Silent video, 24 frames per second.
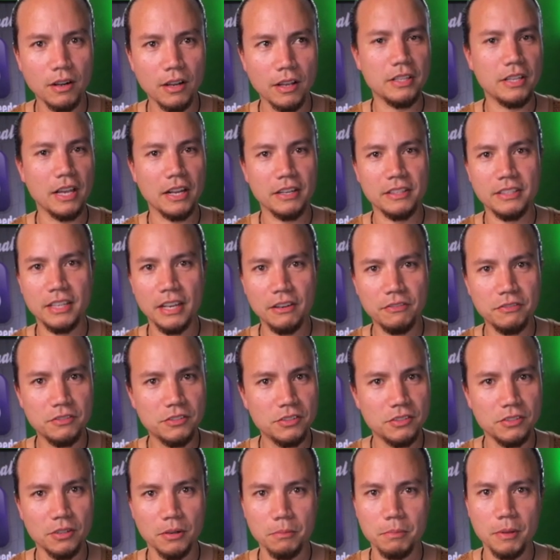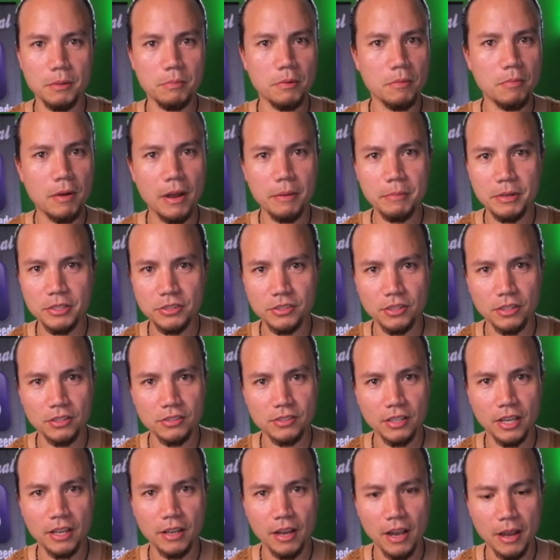I get gifts or people buy me
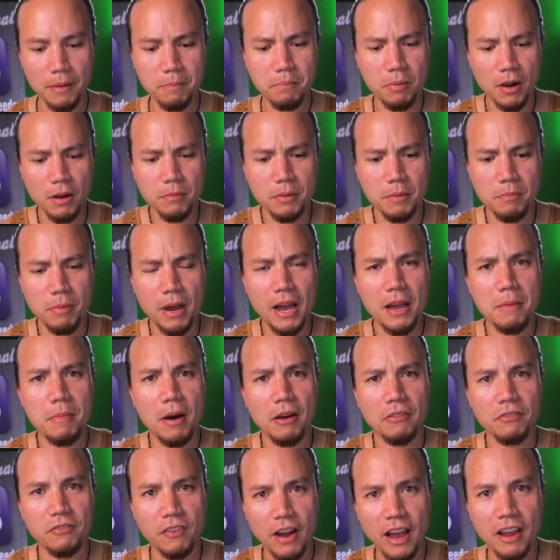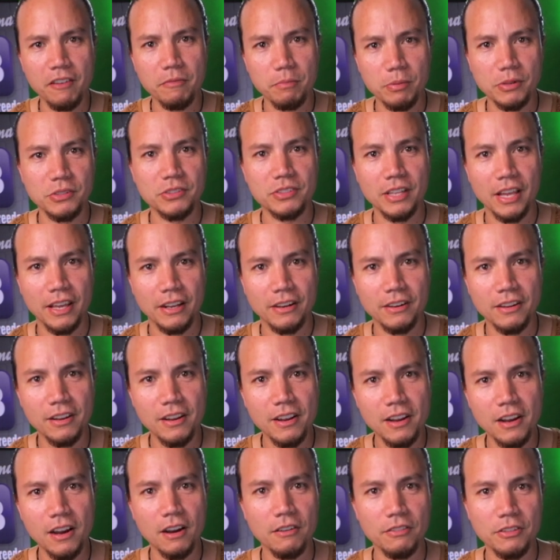shirts. I, I probably buy about 5%
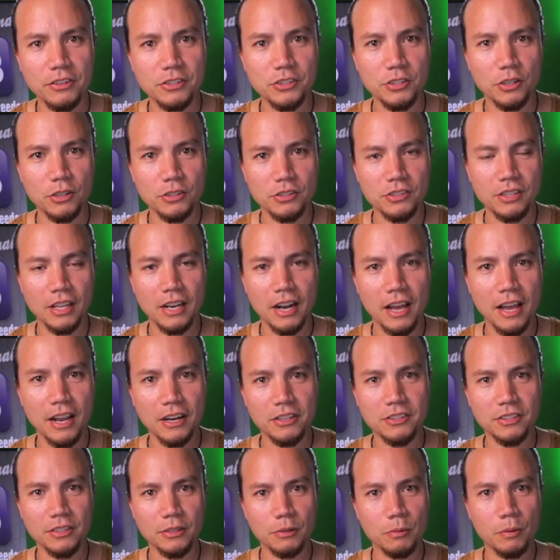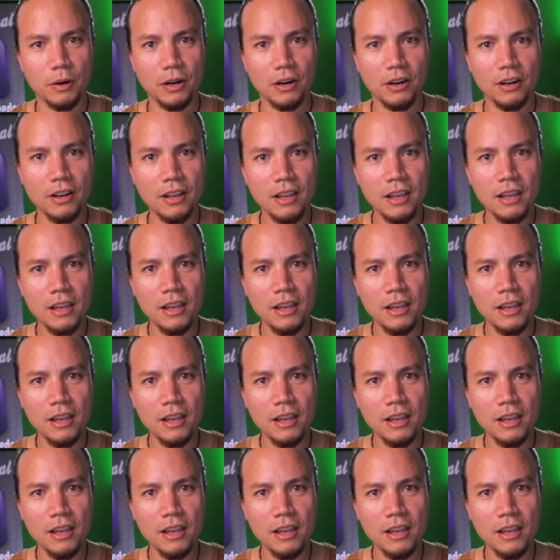of the shirts that I actually wear.